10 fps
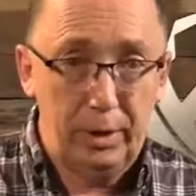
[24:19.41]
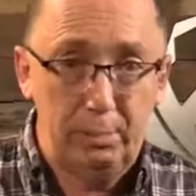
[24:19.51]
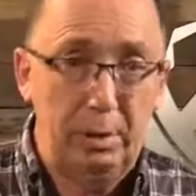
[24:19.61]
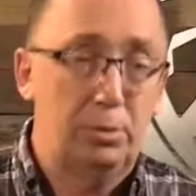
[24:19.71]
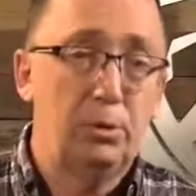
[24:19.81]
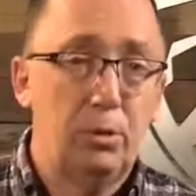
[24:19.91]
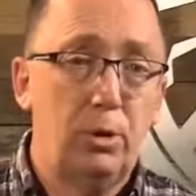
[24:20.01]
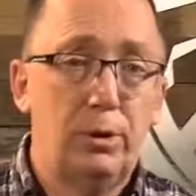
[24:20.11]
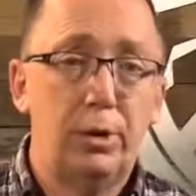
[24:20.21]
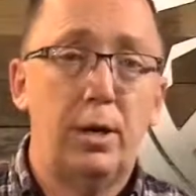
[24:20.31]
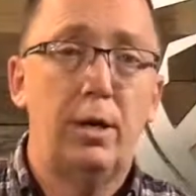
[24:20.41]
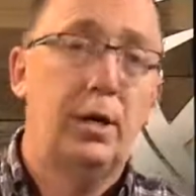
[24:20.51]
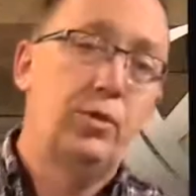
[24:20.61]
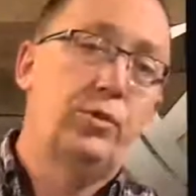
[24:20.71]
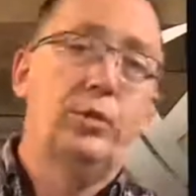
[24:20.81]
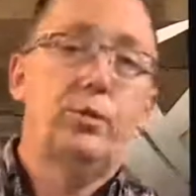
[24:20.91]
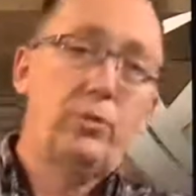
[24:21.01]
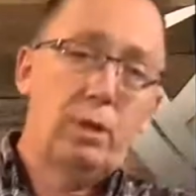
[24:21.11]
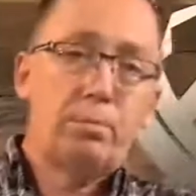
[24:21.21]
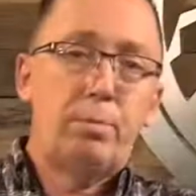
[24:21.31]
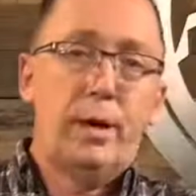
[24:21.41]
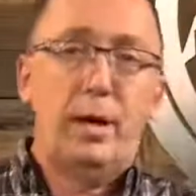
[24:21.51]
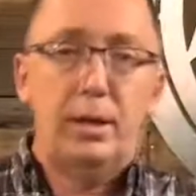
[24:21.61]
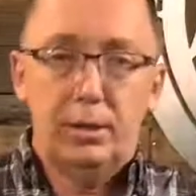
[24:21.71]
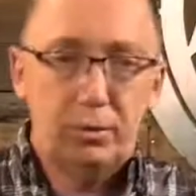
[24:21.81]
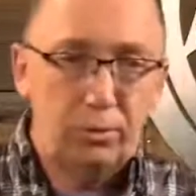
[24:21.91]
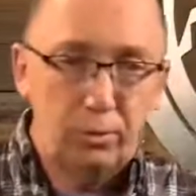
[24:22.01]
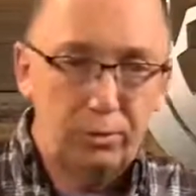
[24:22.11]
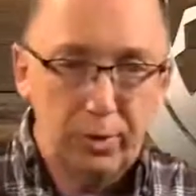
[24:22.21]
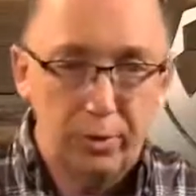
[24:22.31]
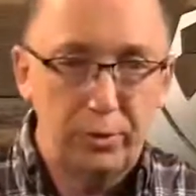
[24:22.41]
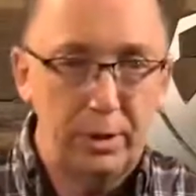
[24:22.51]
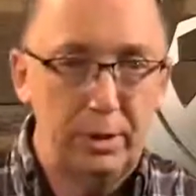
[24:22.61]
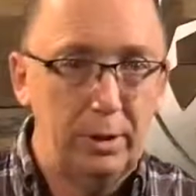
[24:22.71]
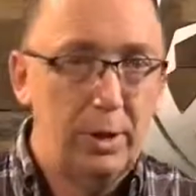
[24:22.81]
People are rolling their eyes, and they're slumped back, and they're so frustrated.